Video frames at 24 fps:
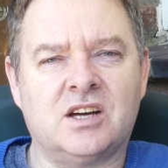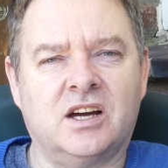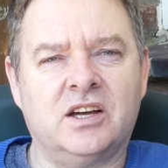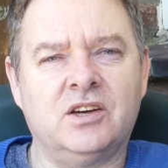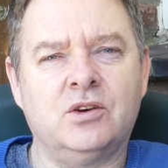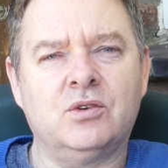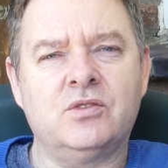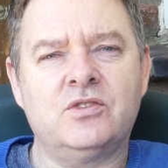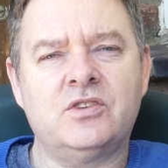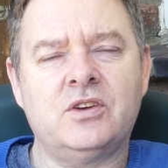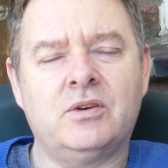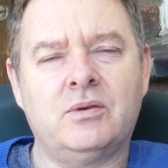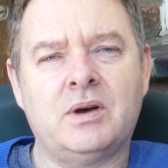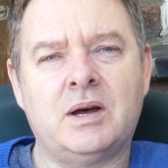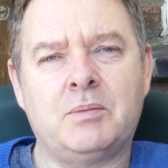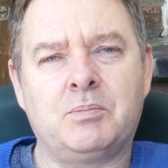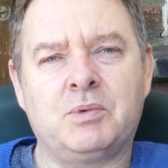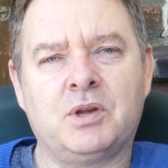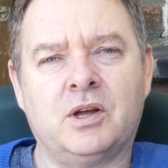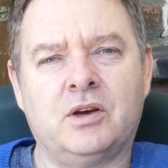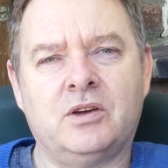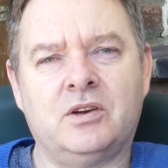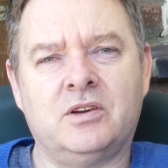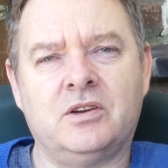I also
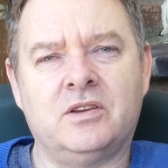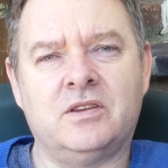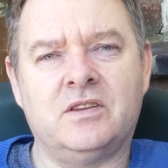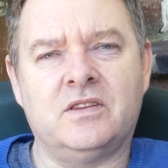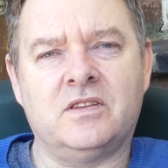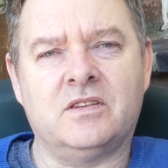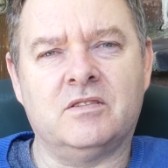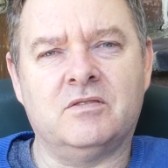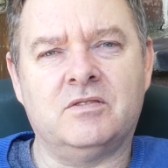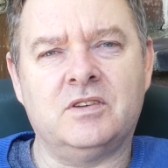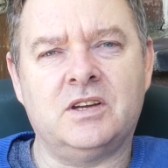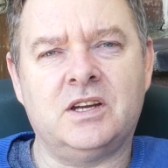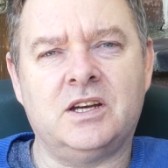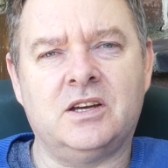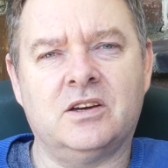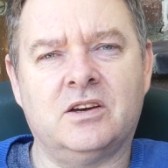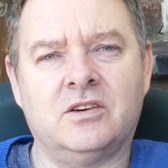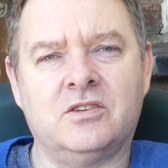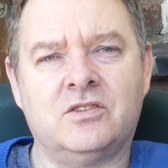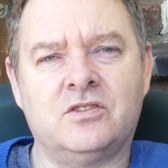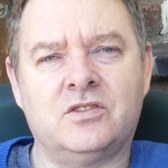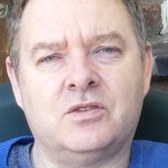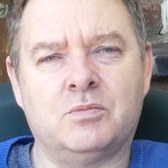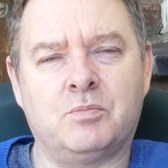uploaded the
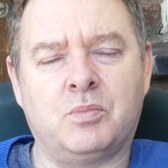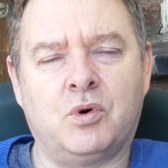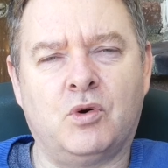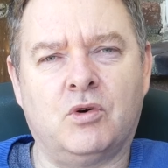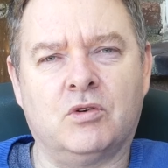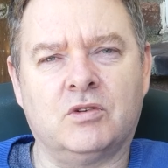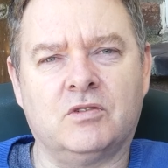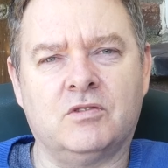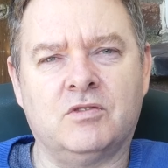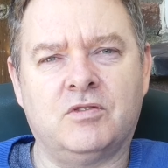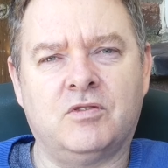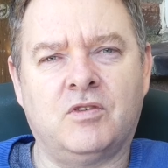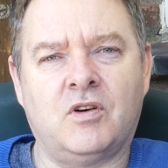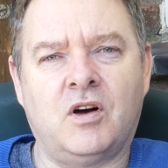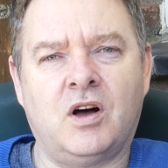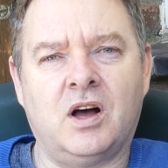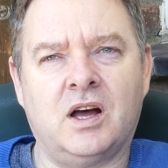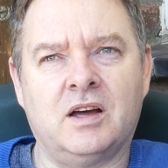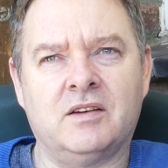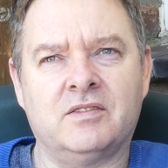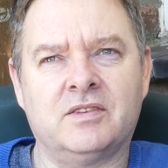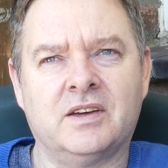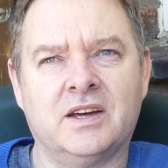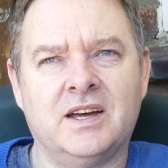videos to
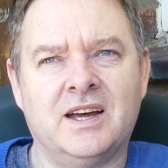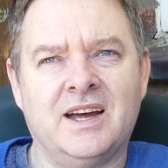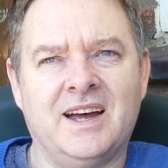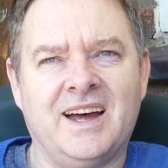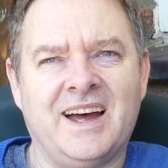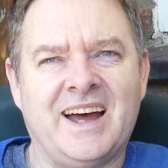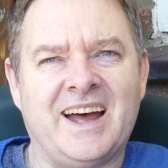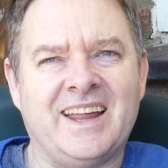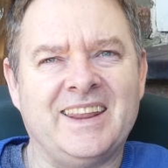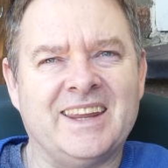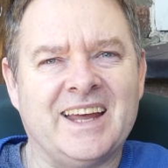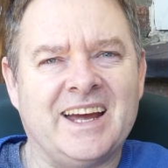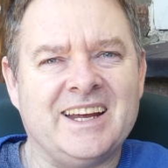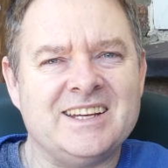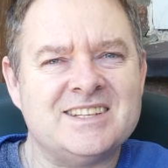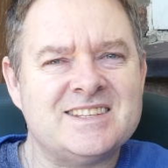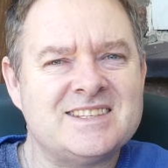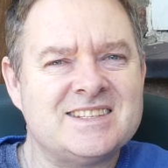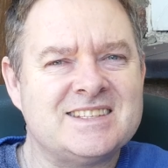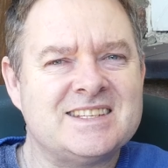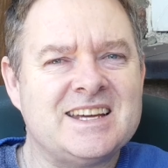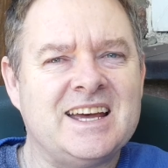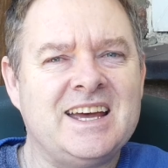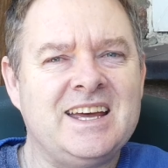Pond5, and they
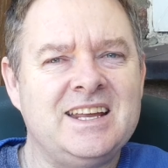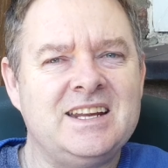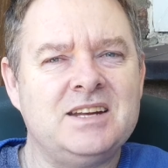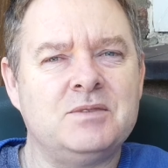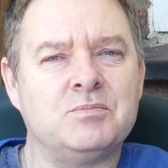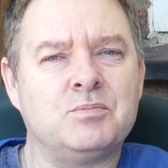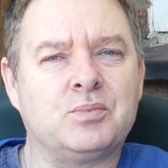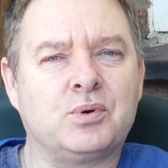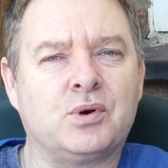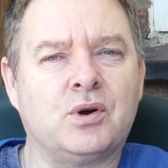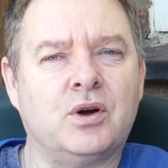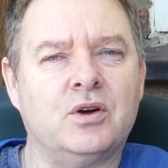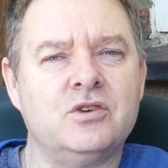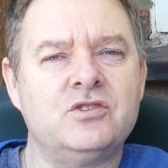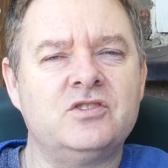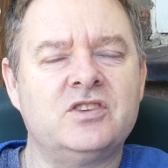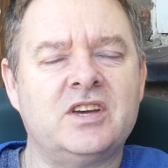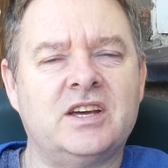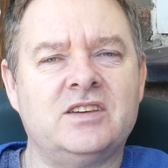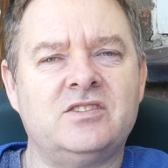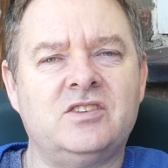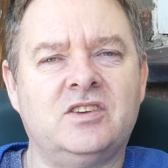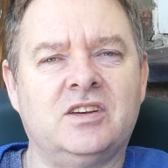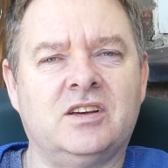stayed in
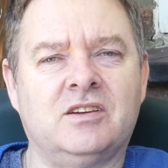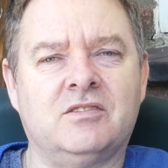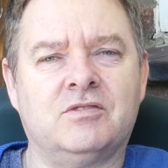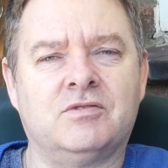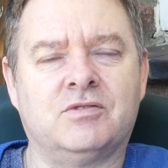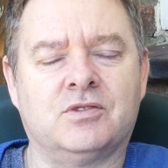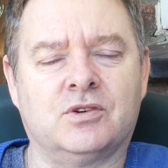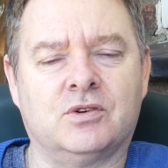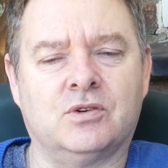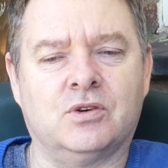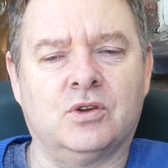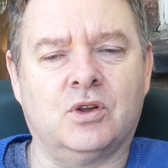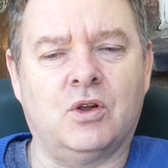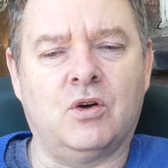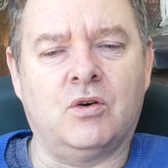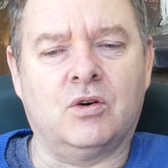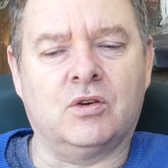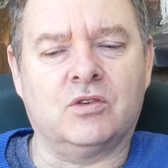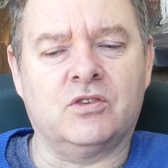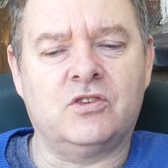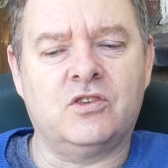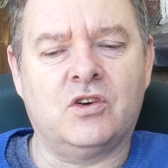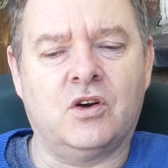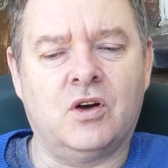processing for a
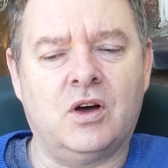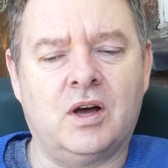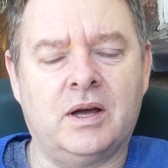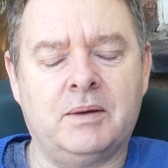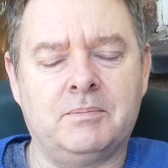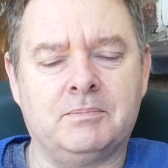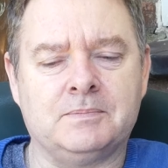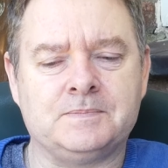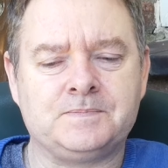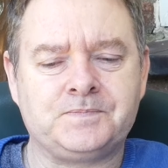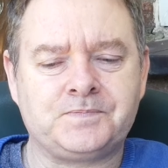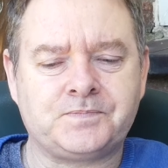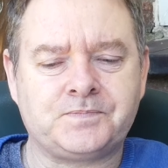long time.